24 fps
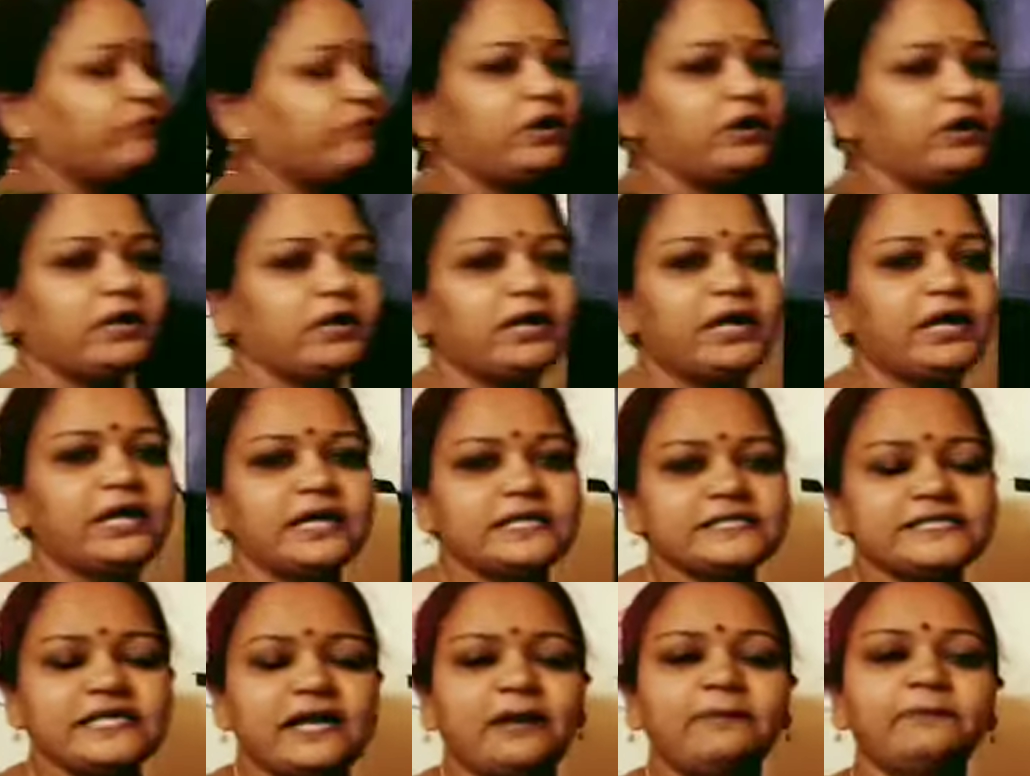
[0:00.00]
one
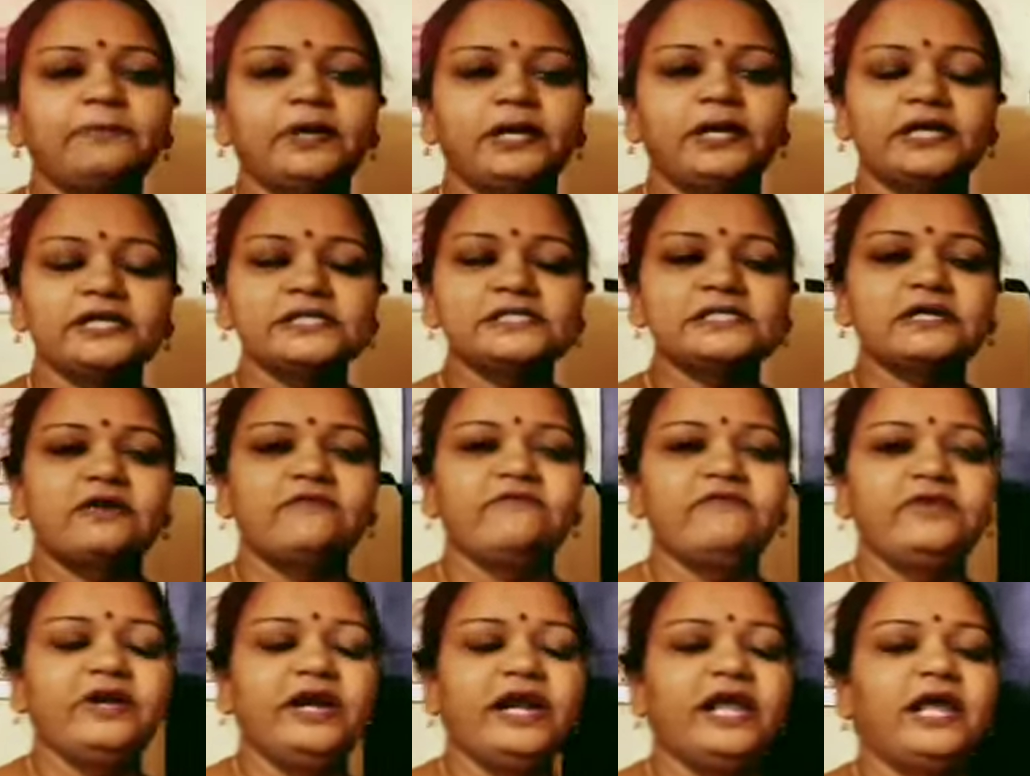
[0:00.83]
example is,
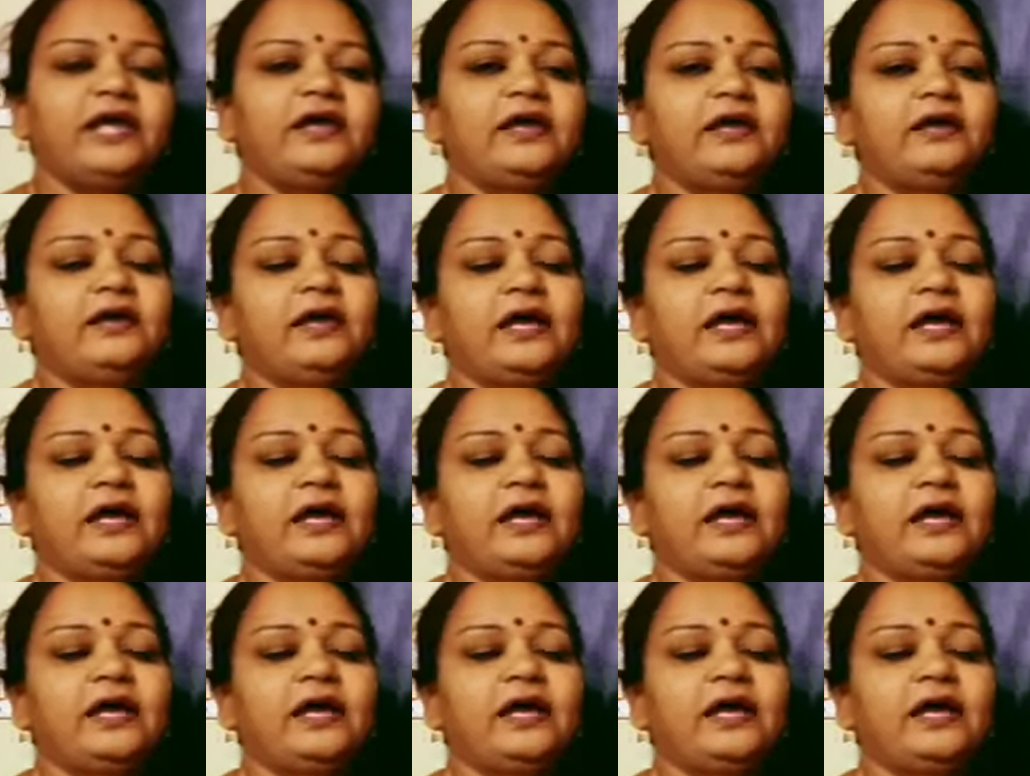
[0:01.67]
everyday